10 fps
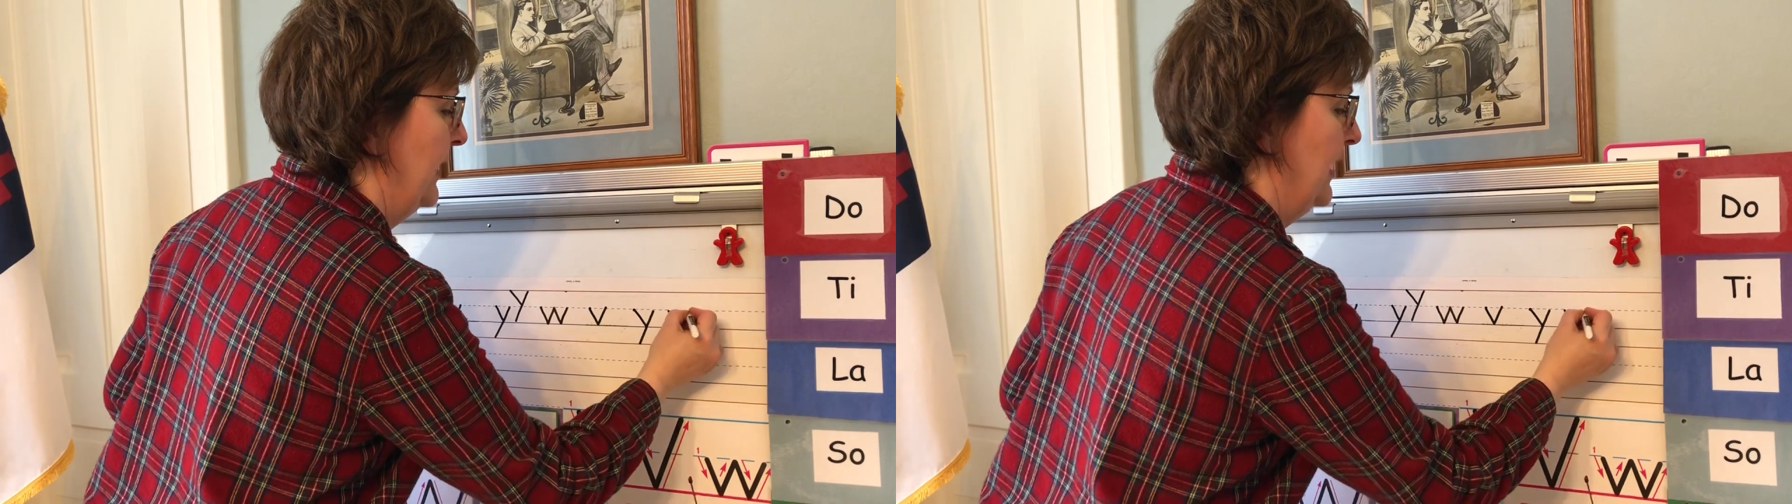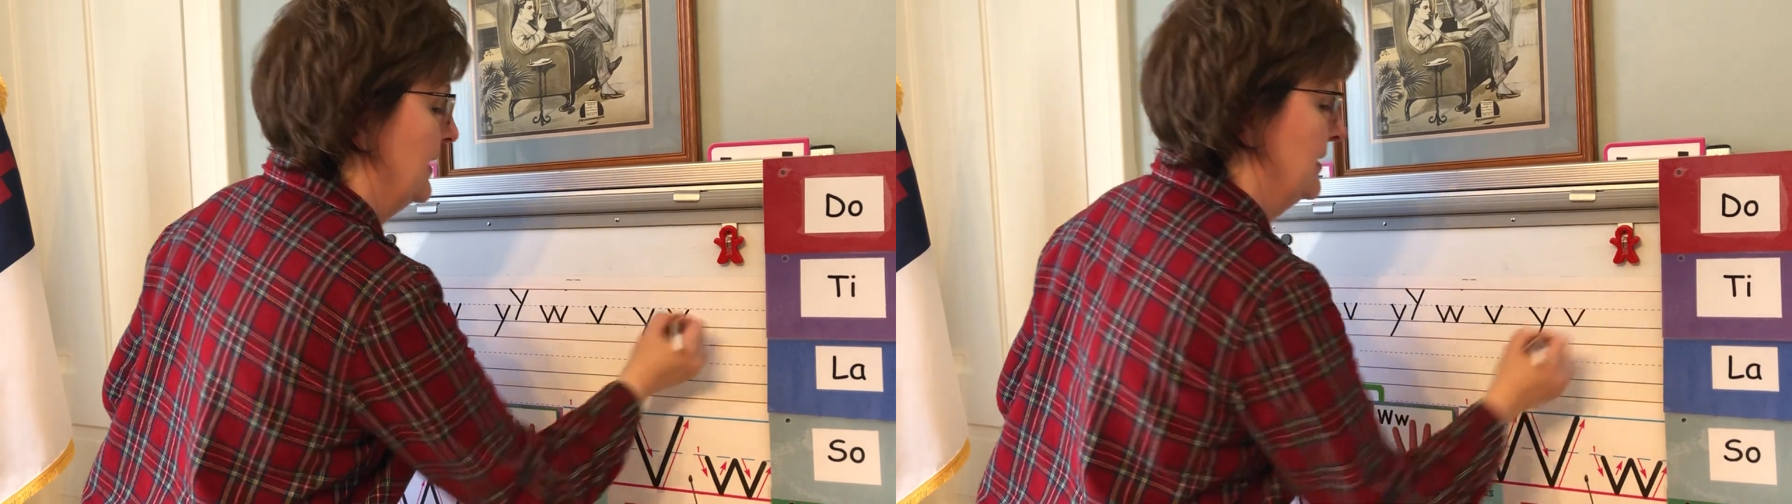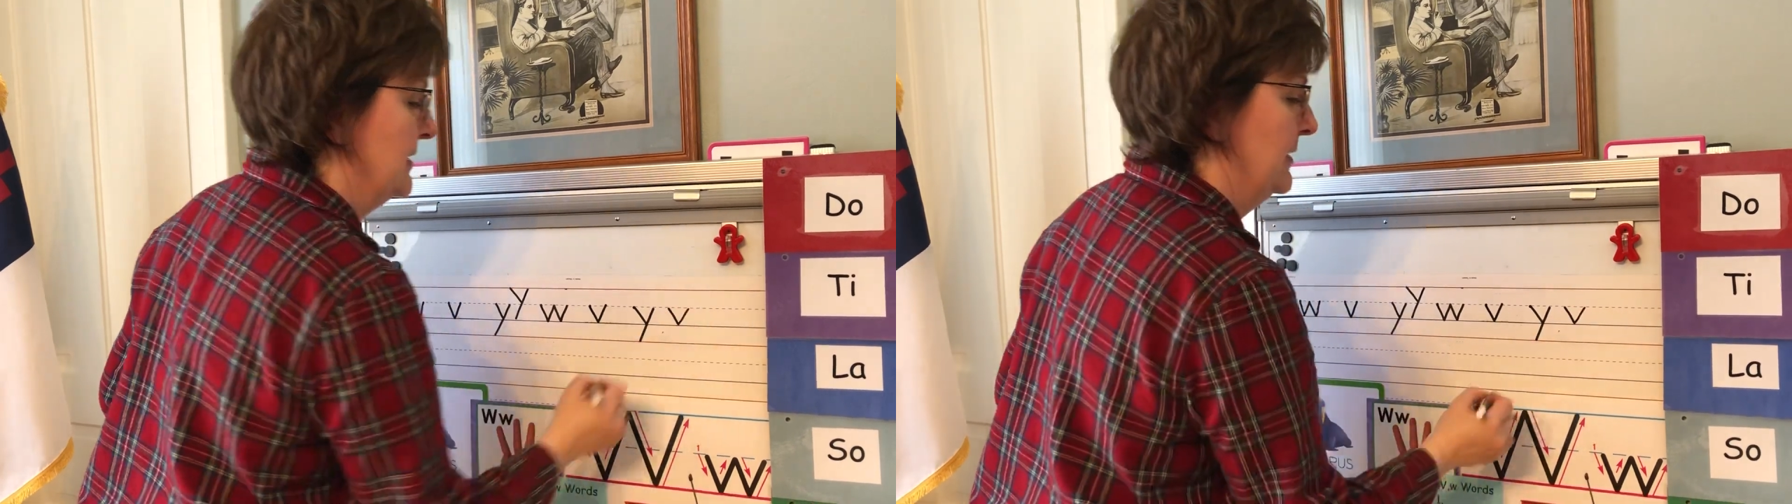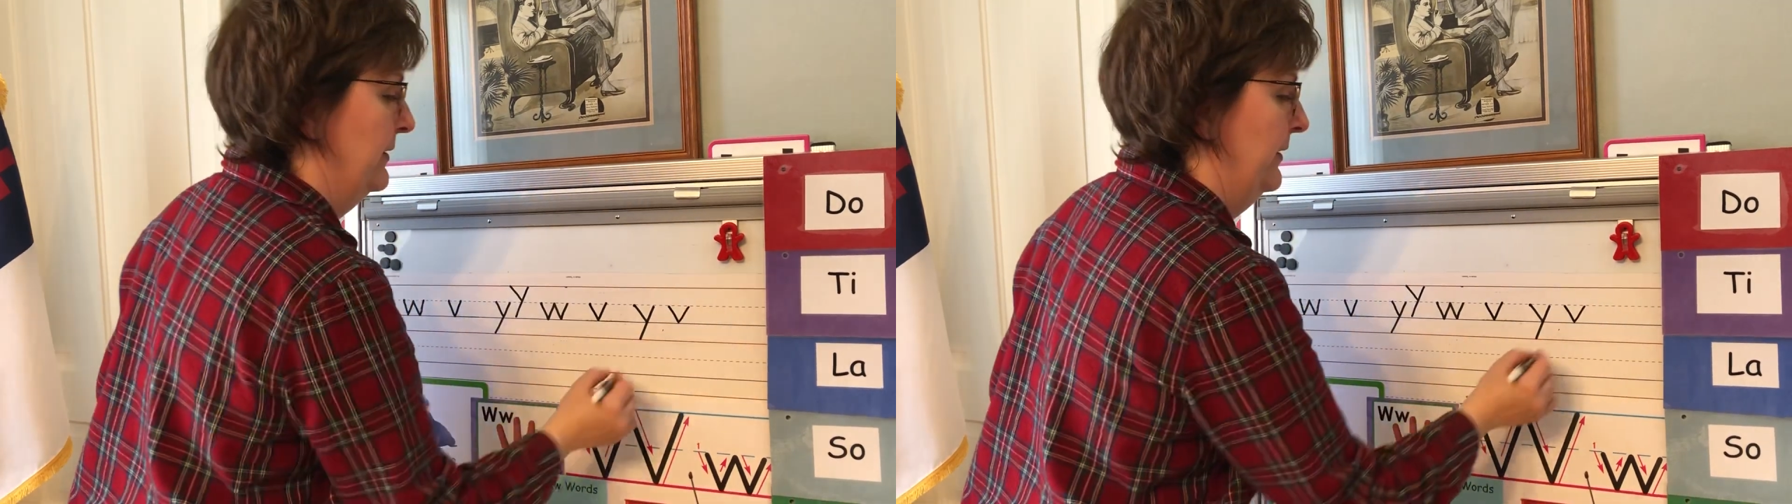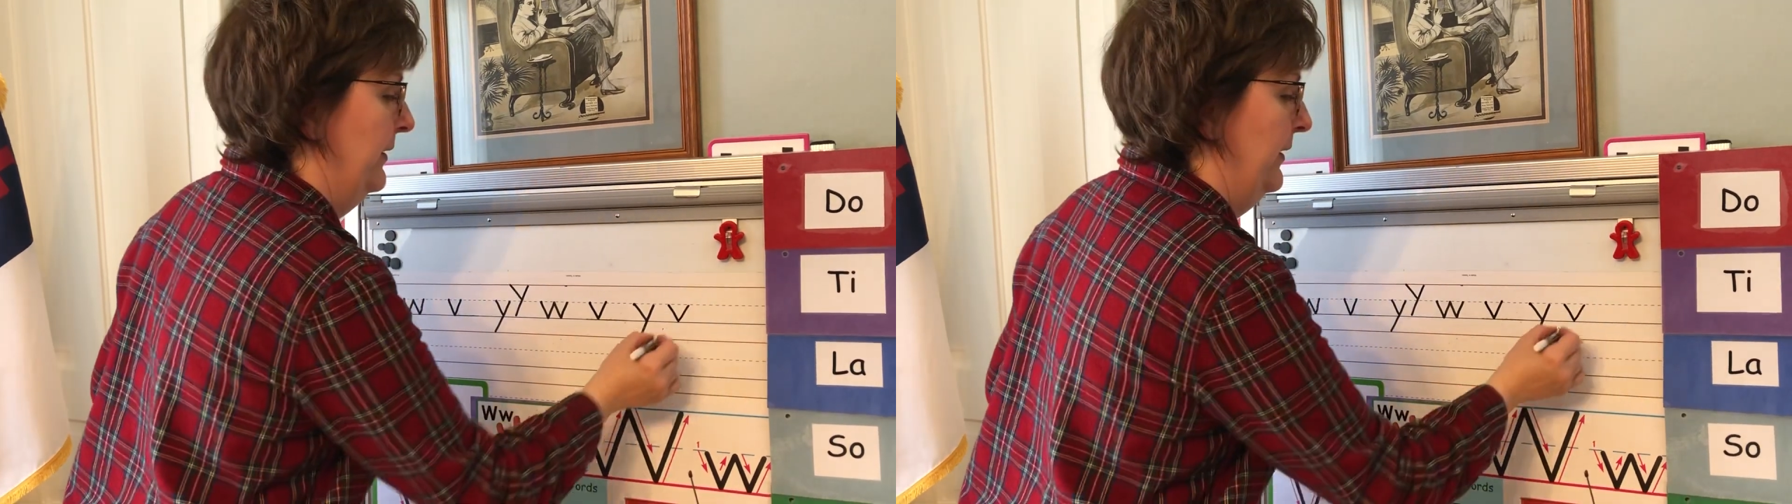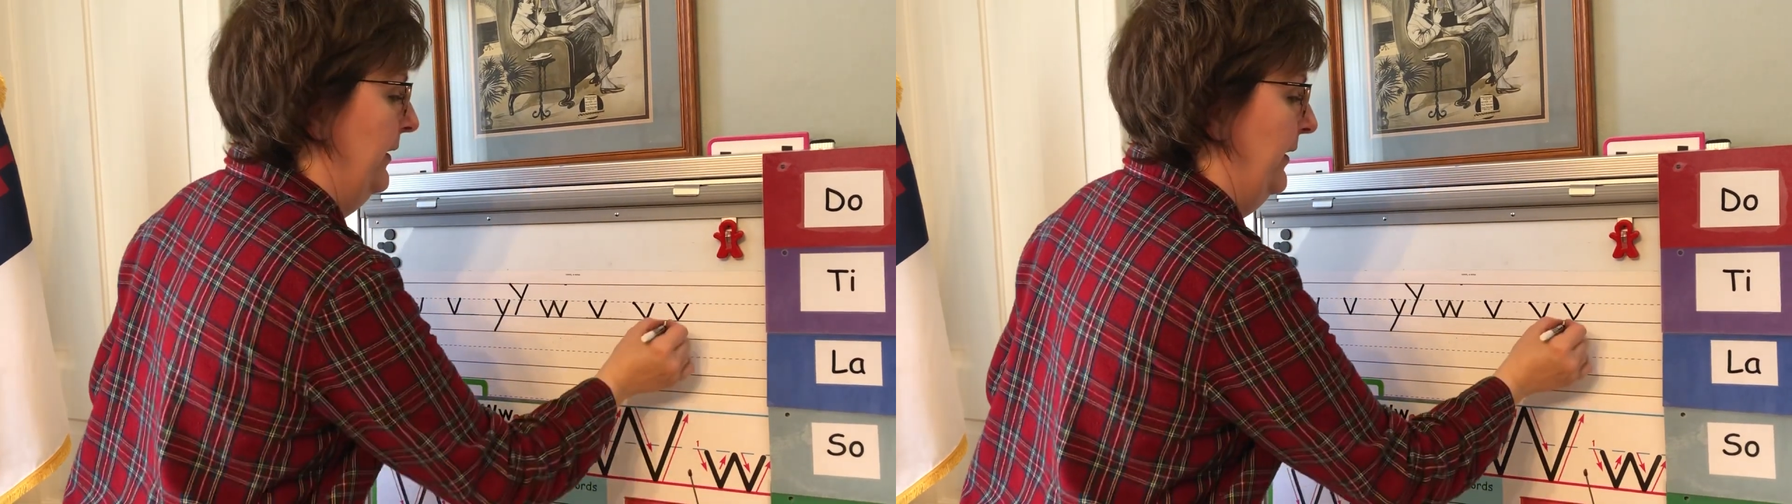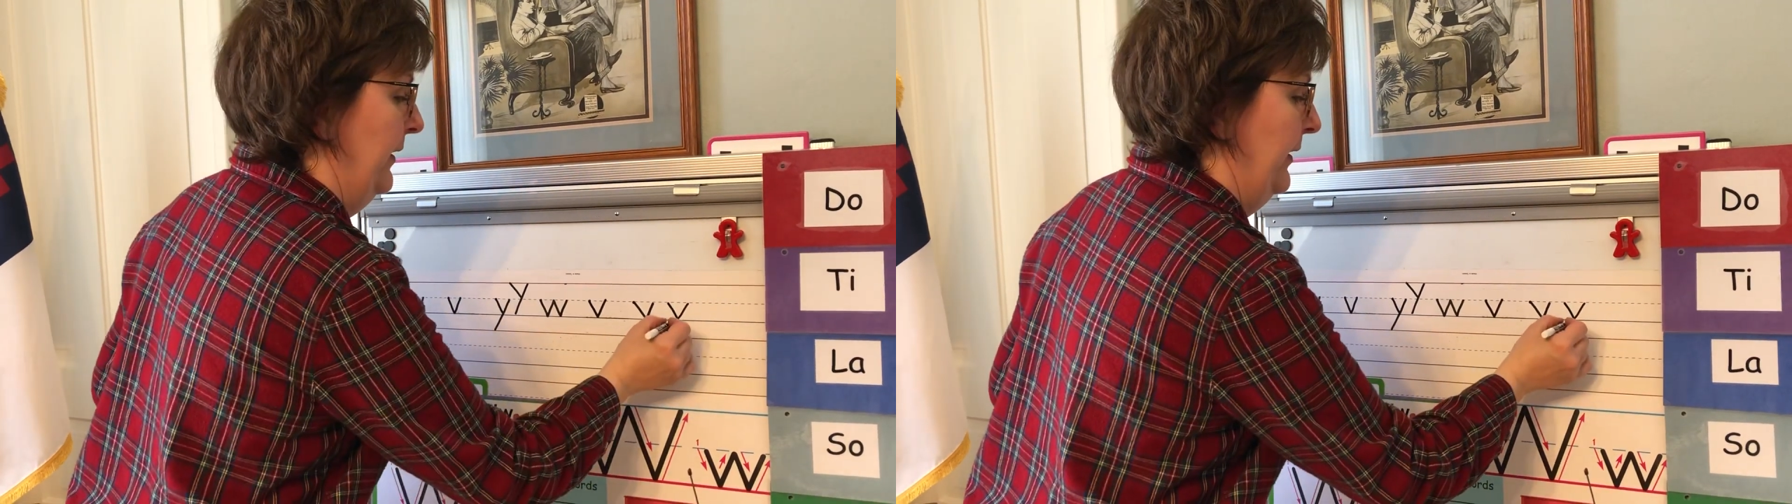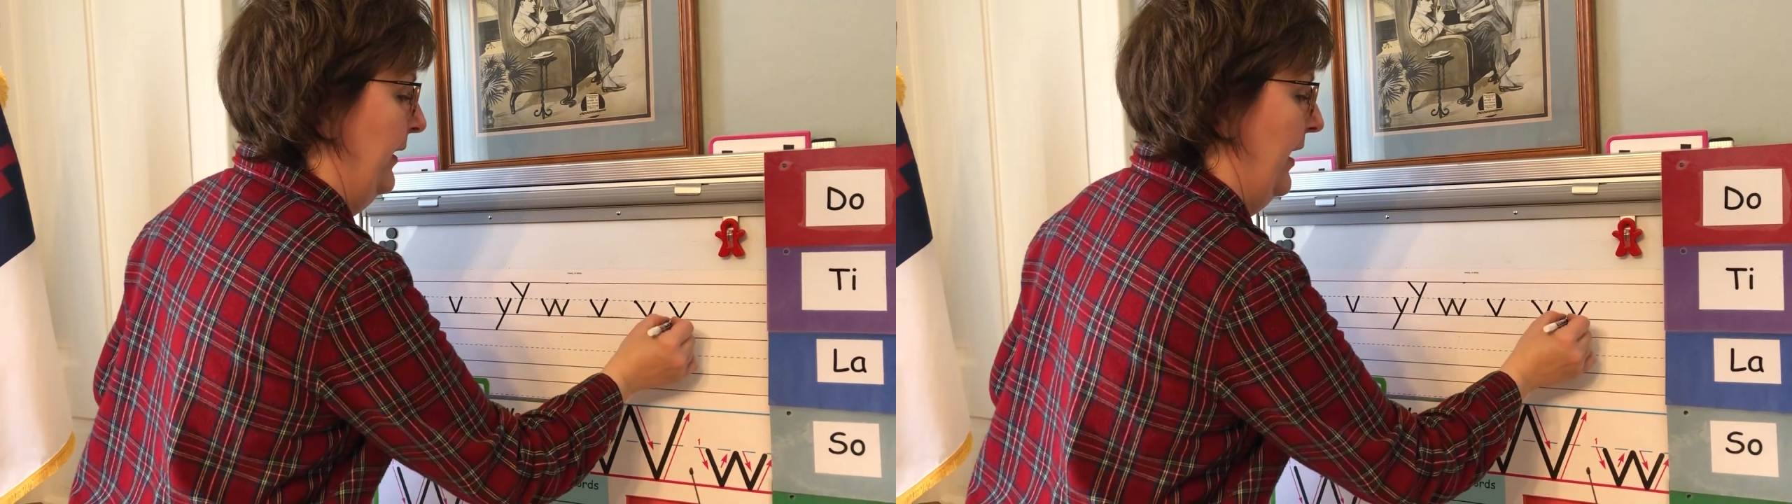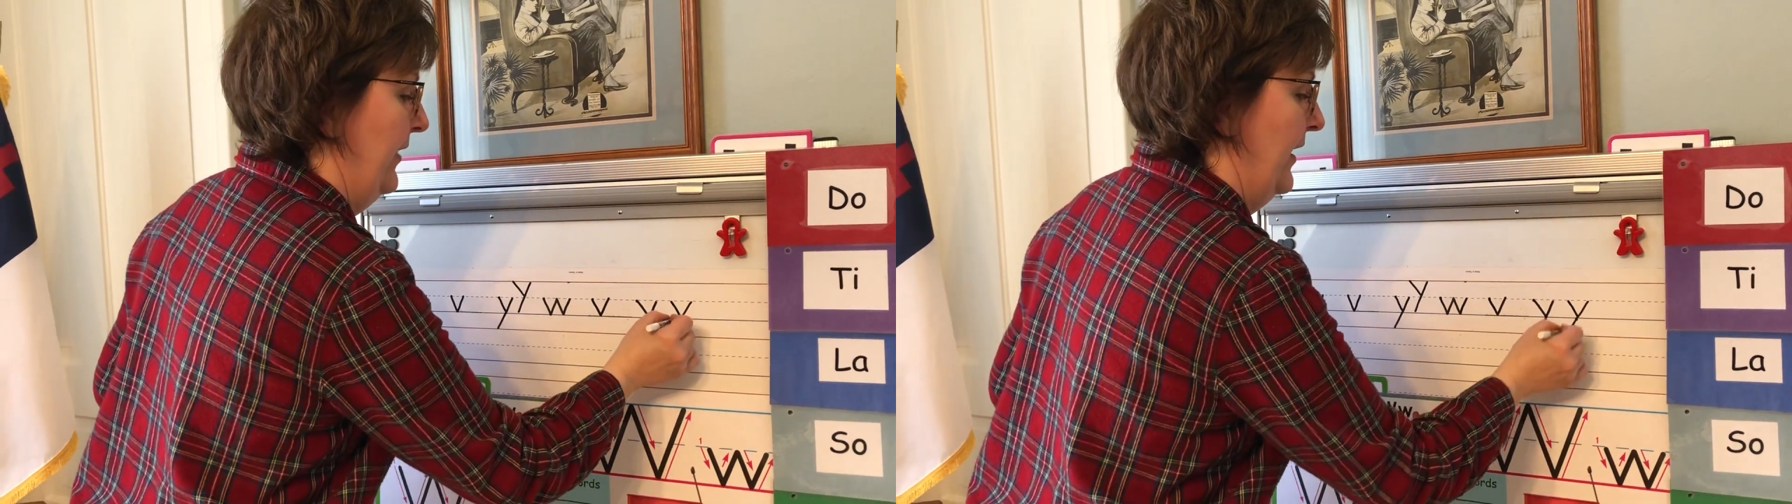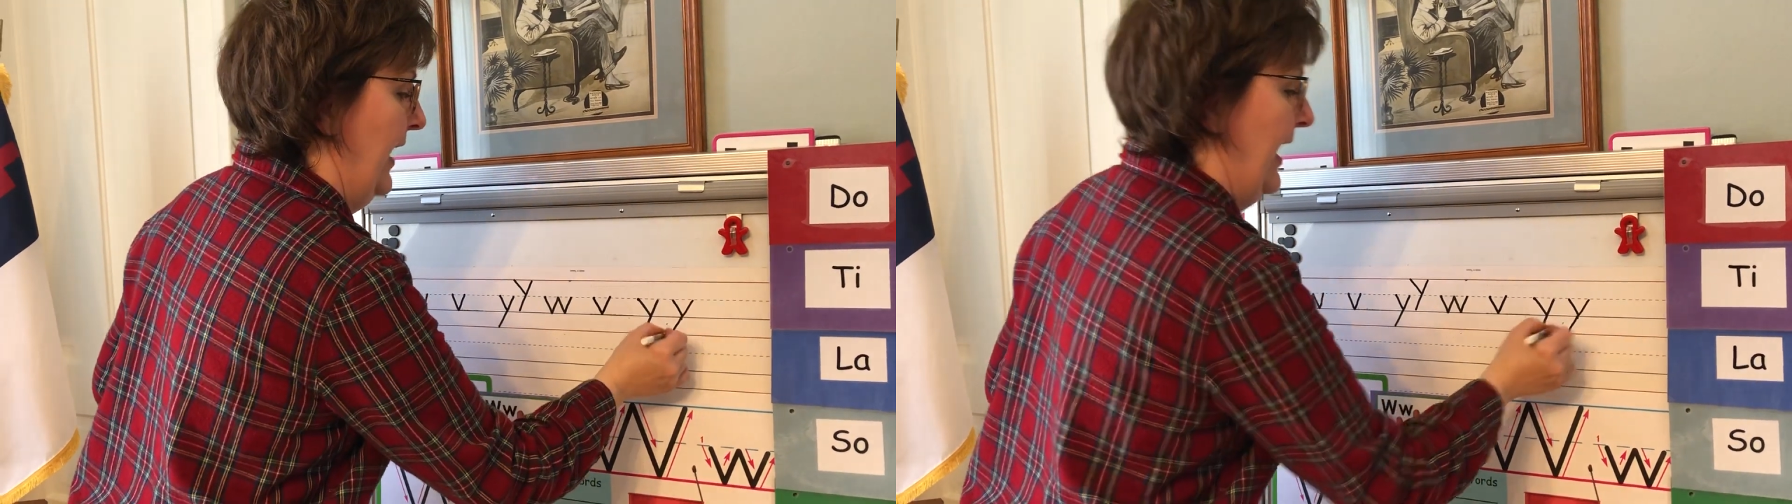this and
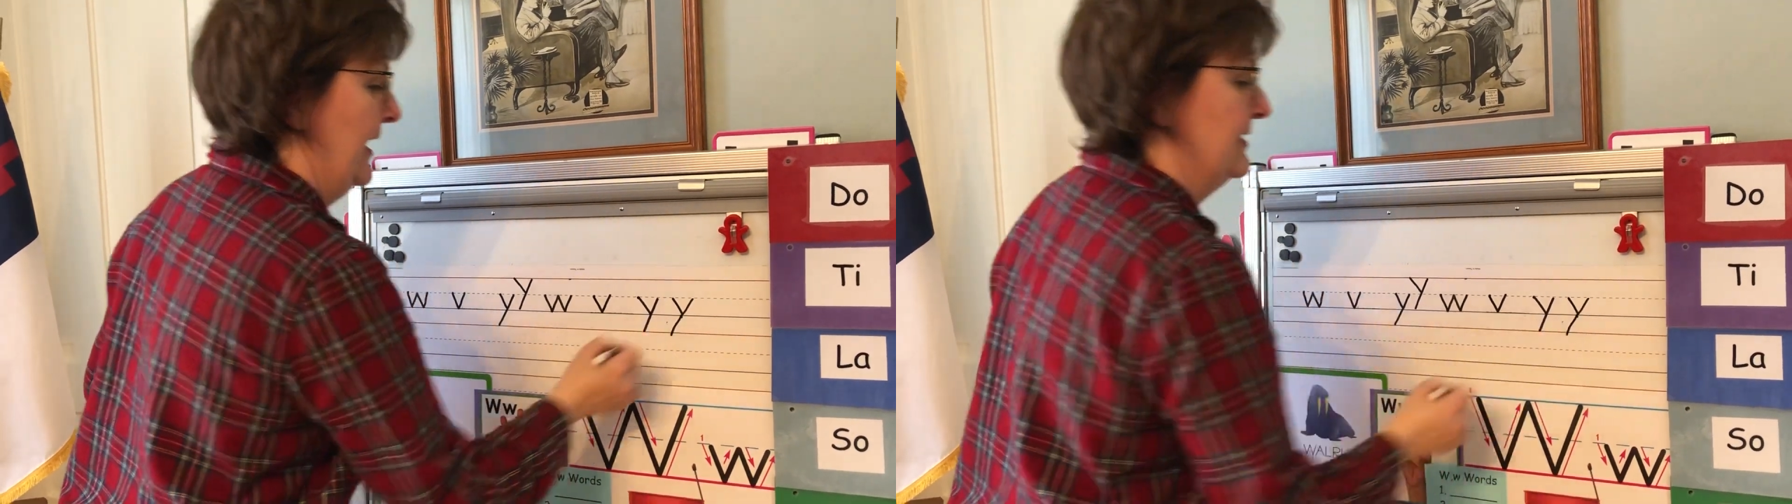then add a